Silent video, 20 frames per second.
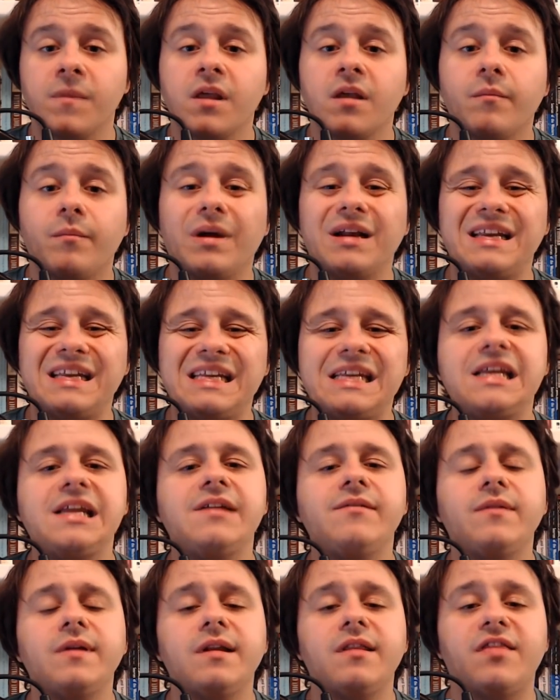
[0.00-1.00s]
But
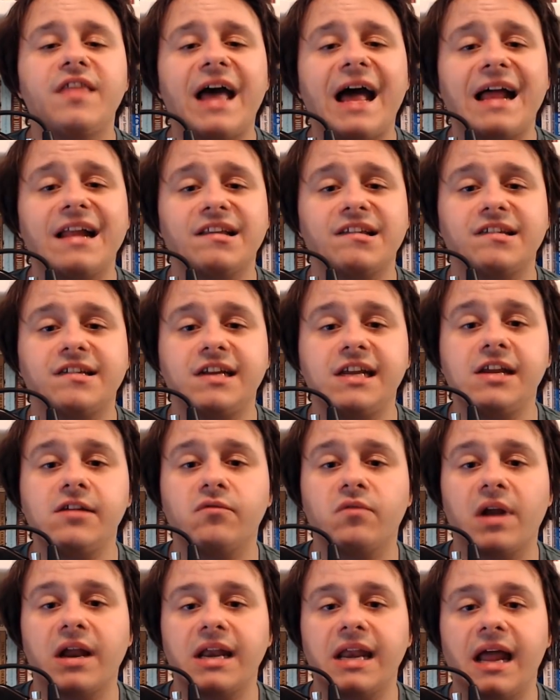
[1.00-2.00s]
even that seat
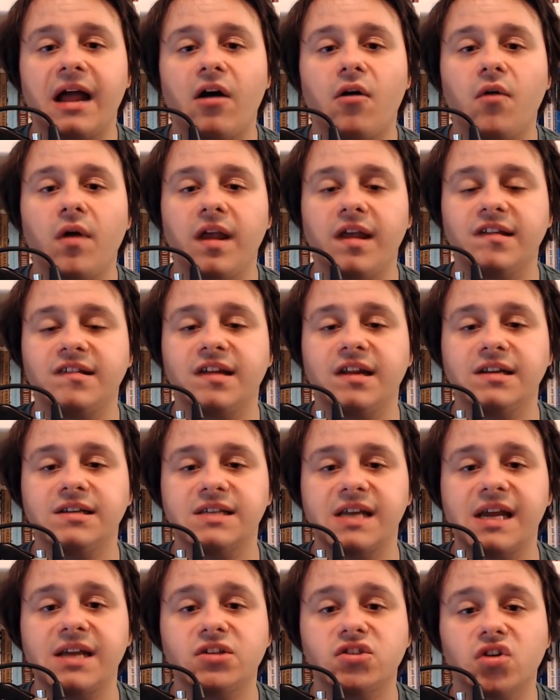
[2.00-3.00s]
right now is in
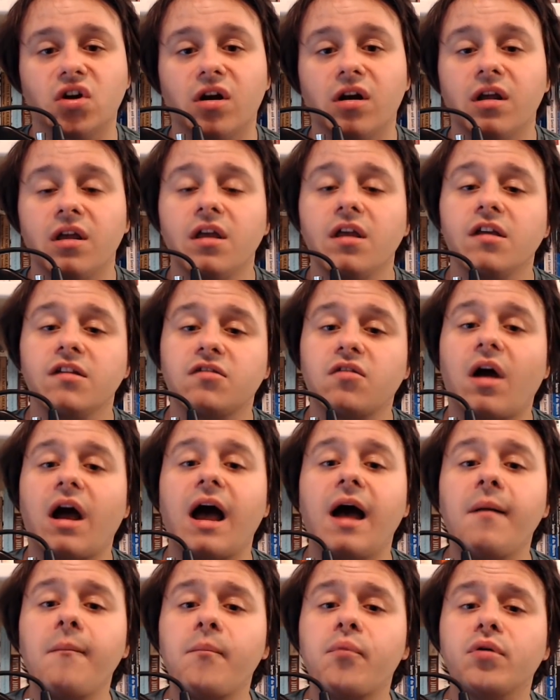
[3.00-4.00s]
danger. So
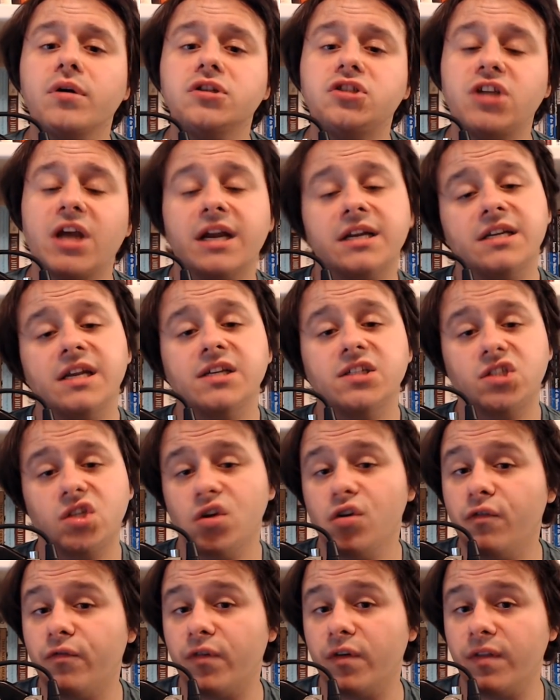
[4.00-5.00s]
I'm projecting
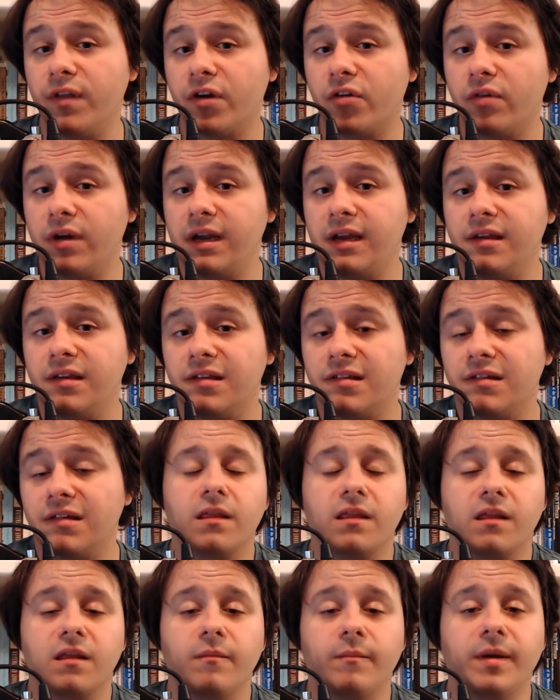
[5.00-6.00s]
2 for the Greens,
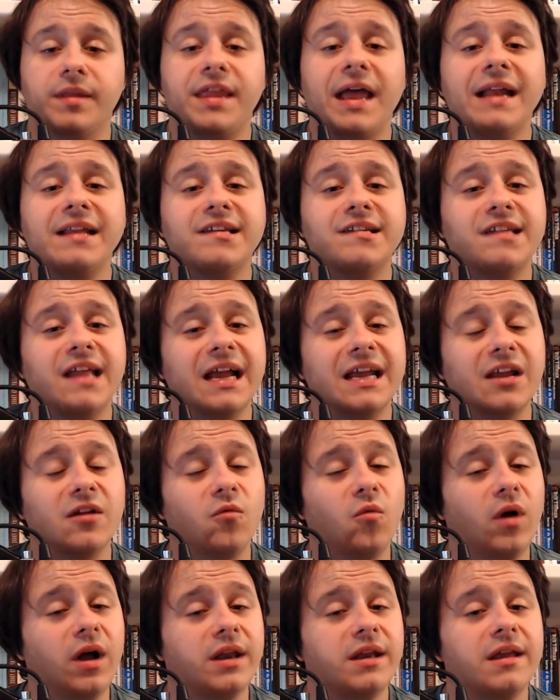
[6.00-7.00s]
but that second
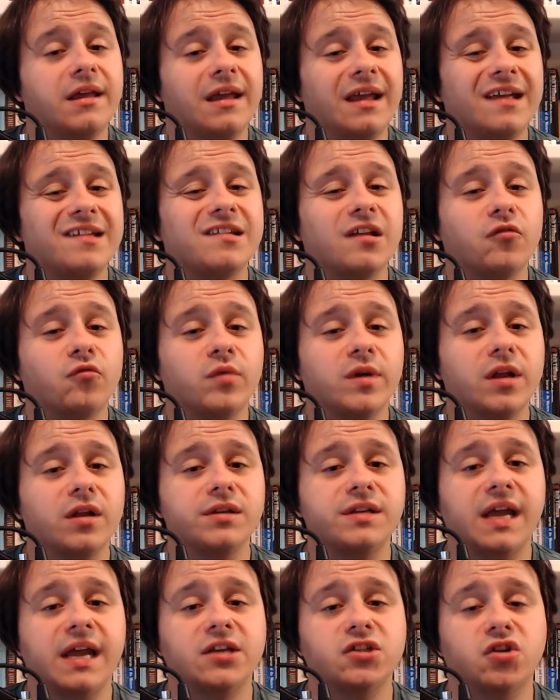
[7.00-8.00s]
one is in real
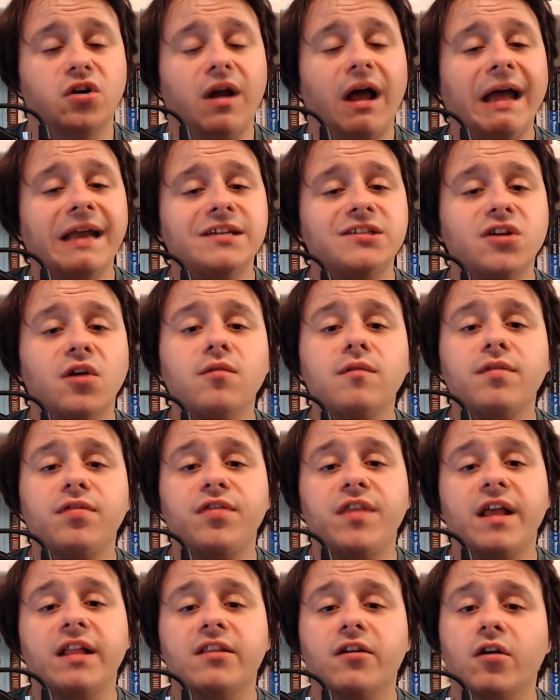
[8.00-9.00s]
danger. I don't
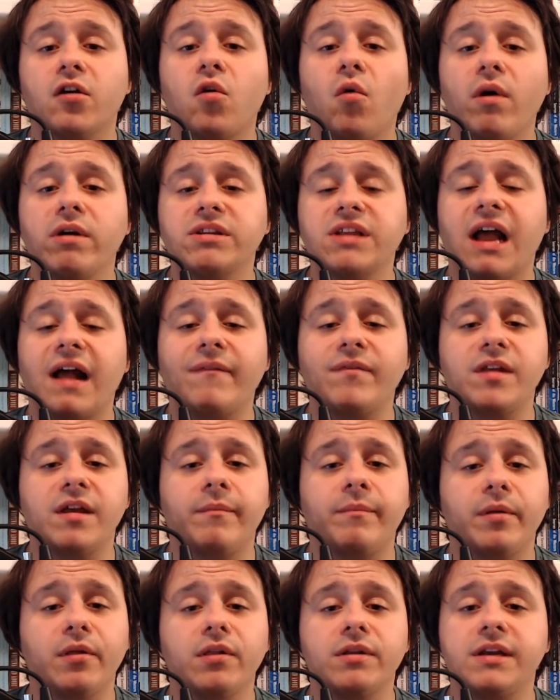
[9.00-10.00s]
think they're going to have the
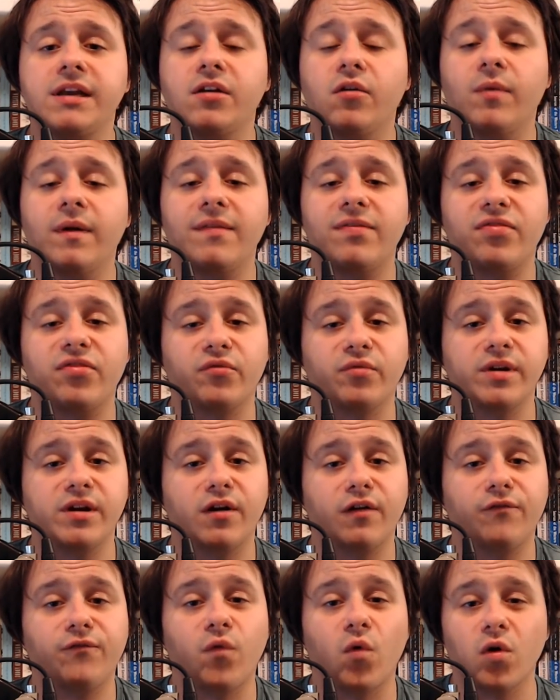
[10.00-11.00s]
ability to win 3 or
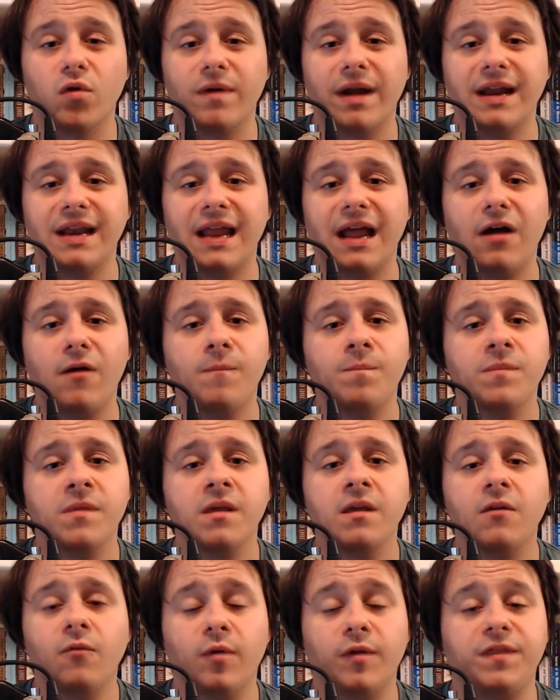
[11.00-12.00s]
4 right now.
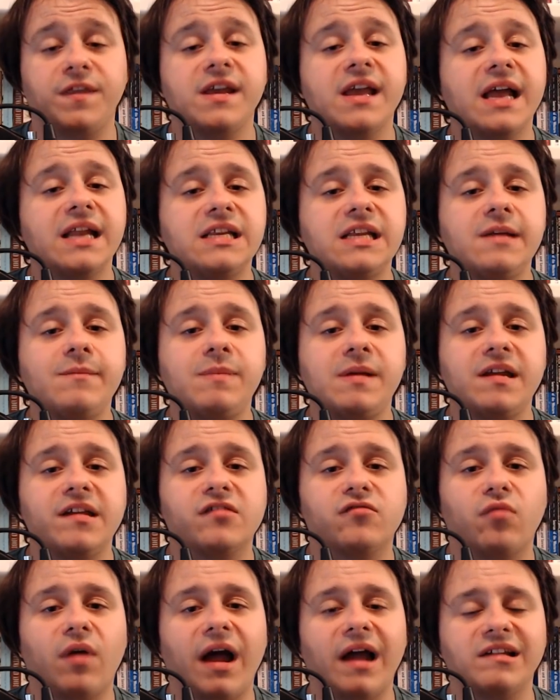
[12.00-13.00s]
With the NDP's
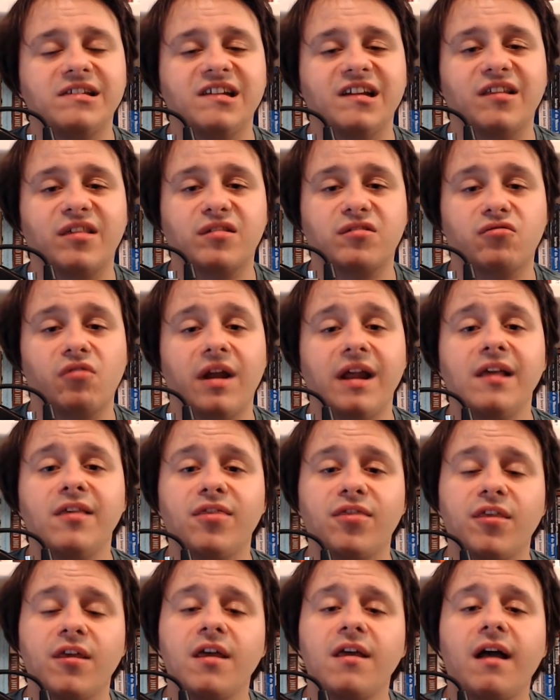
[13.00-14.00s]
rising strength,
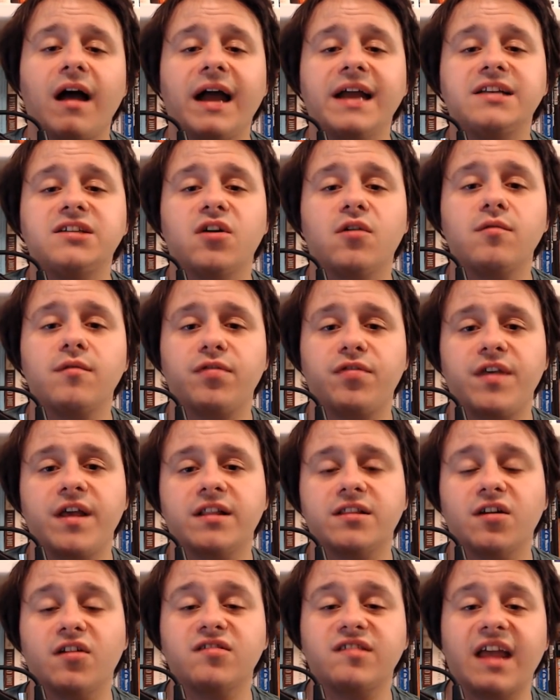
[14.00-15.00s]
I don't think
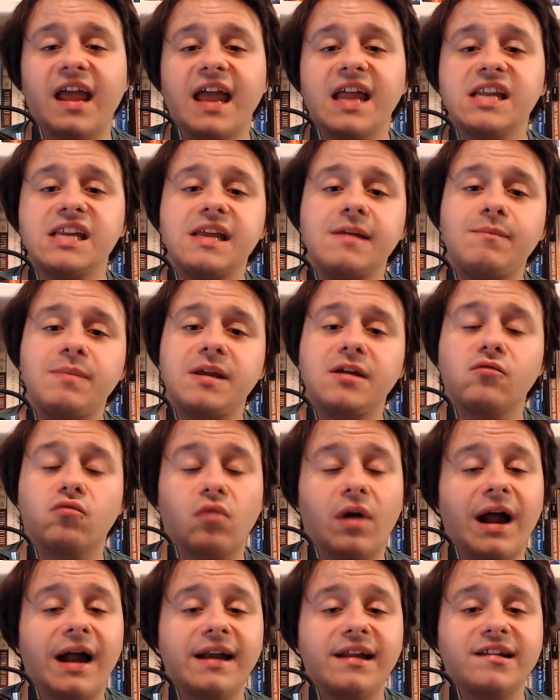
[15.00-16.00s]
those NDP
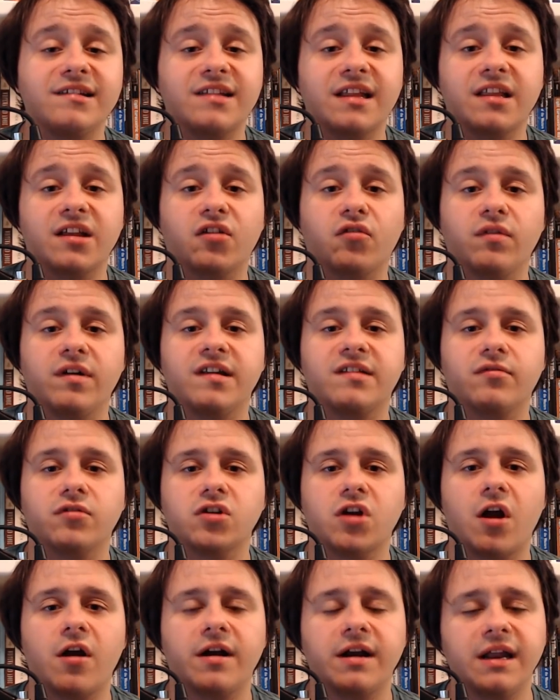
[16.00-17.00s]
ridings that the Greens were
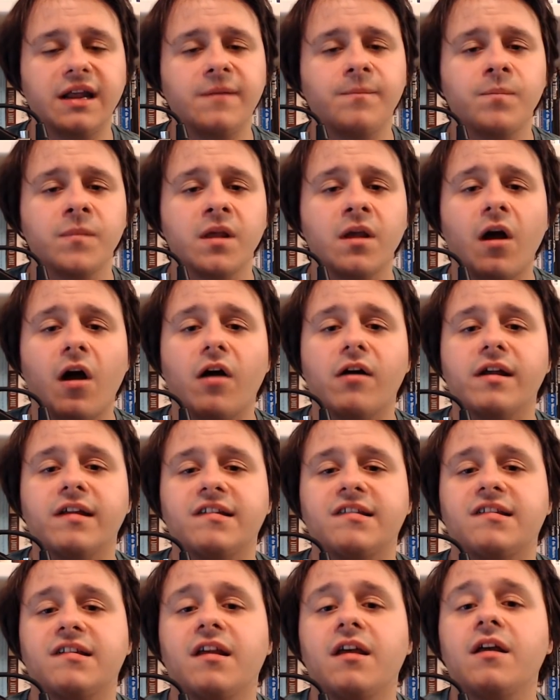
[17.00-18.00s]
targeting are
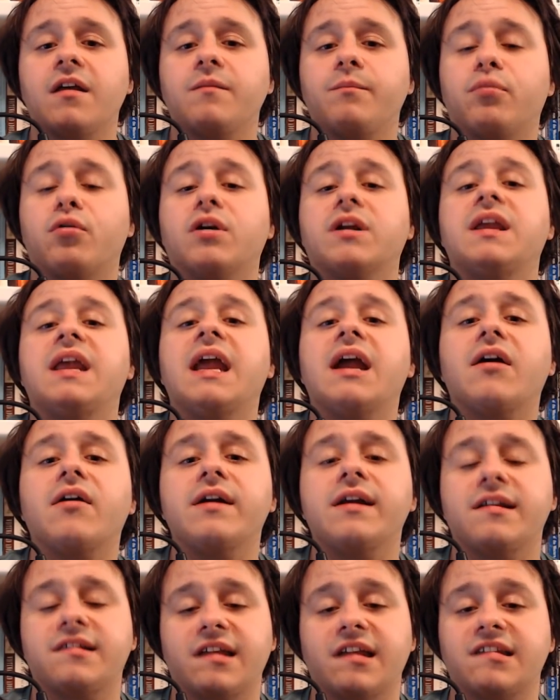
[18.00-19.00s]
as
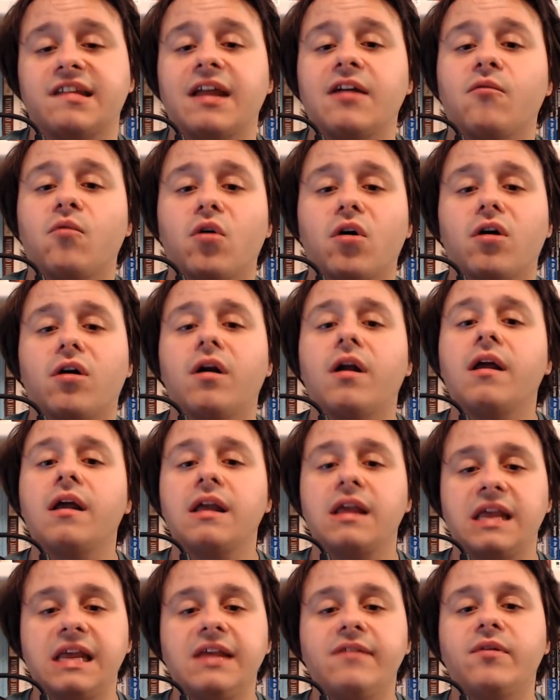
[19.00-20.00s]
precarious as they were
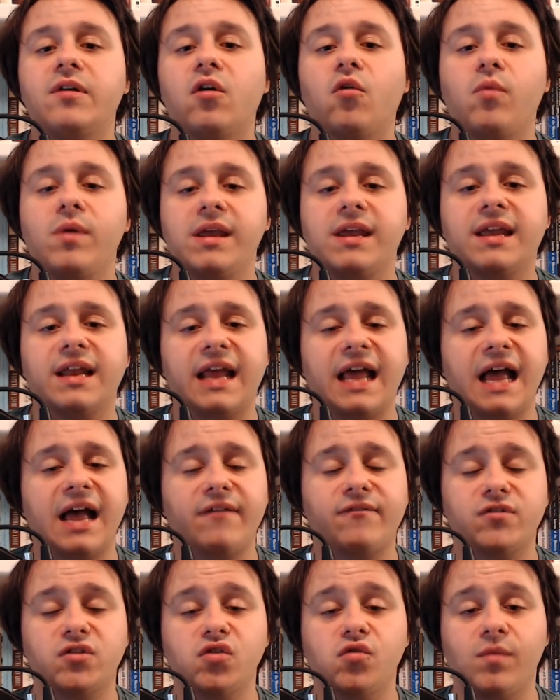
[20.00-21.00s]
even a week and a
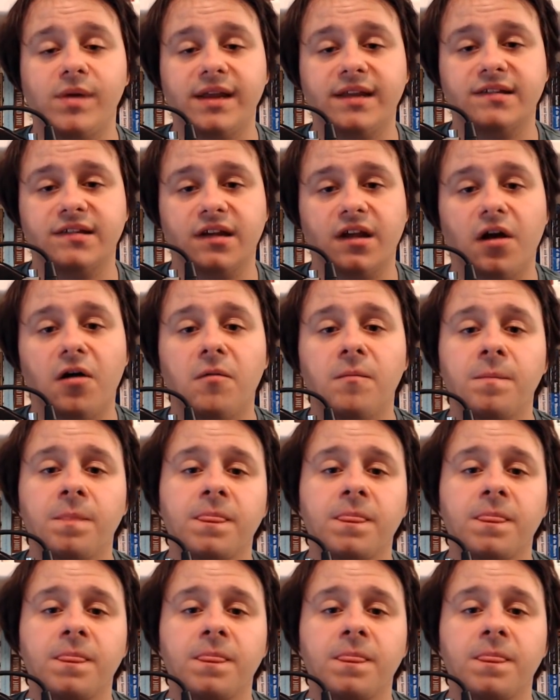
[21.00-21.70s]
half, 2 weeks ago.